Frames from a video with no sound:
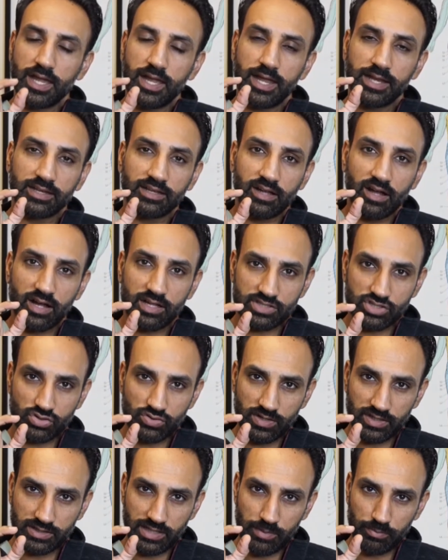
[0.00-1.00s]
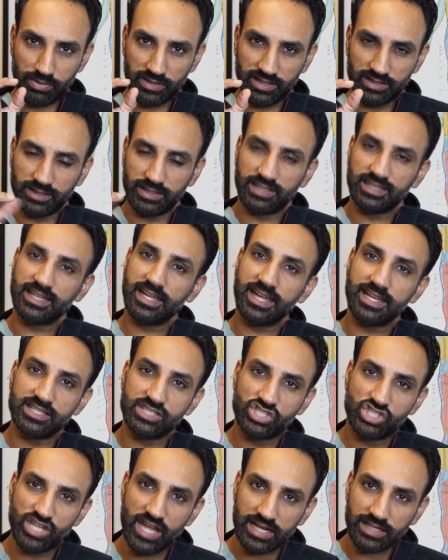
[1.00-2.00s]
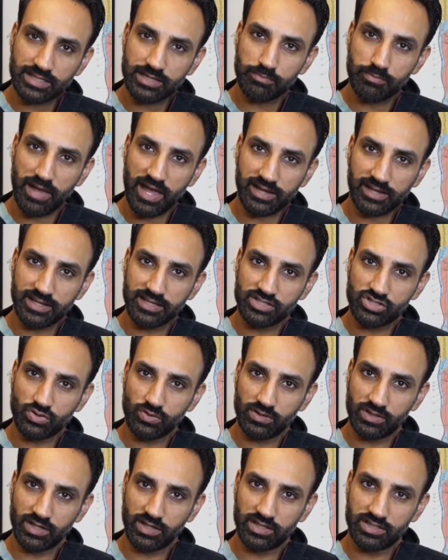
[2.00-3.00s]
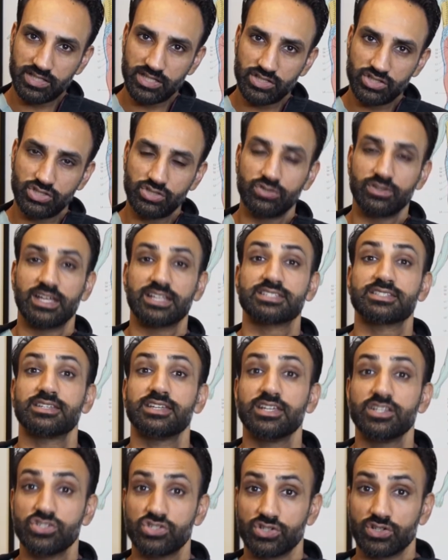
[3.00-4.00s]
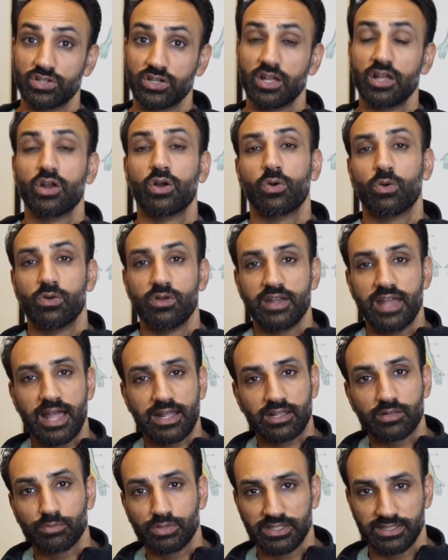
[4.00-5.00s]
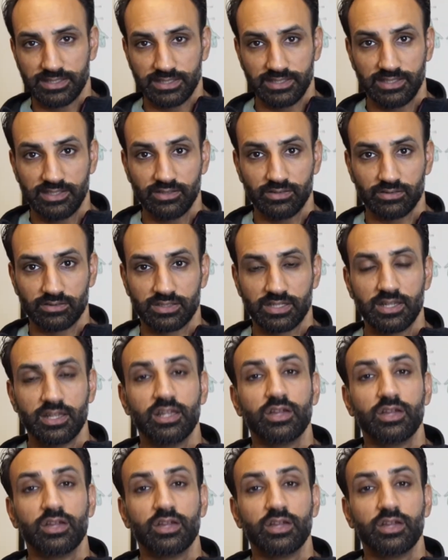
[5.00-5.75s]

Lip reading: and concentrate that platelet, inject it back into a tissue that's injured or not completely healed,